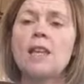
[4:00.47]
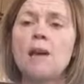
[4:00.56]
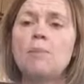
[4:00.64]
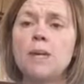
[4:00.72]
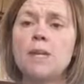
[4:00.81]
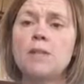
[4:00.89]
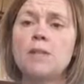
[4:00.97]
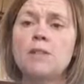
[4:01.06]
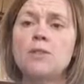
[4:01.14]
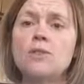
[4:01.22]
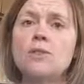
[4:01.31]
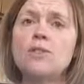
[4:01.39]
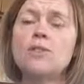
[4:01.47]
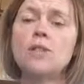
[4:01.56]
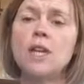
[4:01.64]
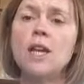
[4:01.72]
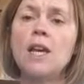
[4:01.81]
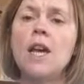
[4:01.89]
that that person has understood
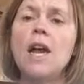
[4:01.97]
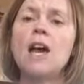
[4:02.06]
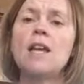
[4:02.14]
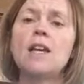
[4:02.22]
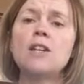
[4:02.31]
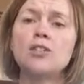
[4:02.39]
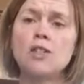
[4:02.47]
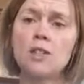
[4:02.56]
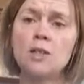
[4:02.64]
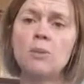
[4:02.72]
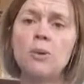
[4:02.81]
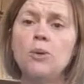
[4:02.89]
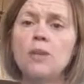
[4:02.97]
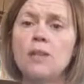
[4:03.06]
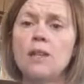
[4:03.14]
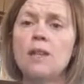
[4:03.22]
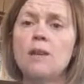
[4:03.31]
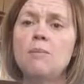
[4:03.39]
it and actually
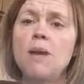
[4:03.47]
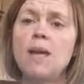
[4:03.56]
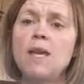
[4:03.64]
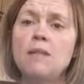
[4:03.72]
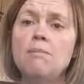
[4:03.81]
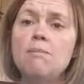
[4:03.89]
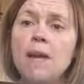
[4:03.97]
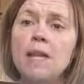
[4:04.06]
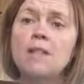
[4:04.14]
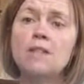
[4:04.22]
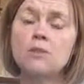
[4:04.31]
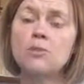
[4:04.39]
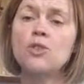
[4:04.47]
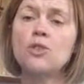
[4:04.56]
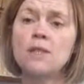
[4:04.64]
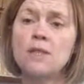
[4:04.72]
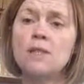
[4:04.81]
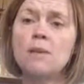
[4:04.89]
supporting them in making some
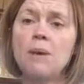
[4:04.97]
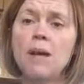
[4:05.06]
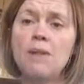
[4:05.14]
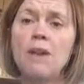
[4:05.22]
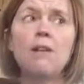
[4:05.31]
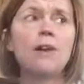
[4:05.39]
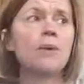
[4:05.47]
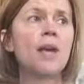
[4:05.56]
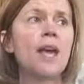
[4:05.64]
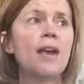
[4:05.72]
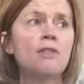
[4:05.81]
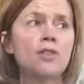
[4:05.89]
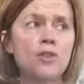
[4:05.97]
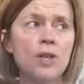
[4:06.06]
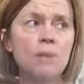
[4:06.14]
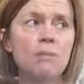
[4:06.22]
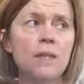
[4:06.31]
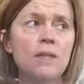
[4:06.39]
choices about their own care and
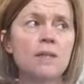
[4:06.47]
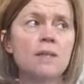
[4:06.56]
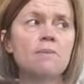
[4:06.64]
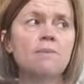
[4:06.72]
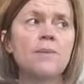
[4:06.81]
treatment.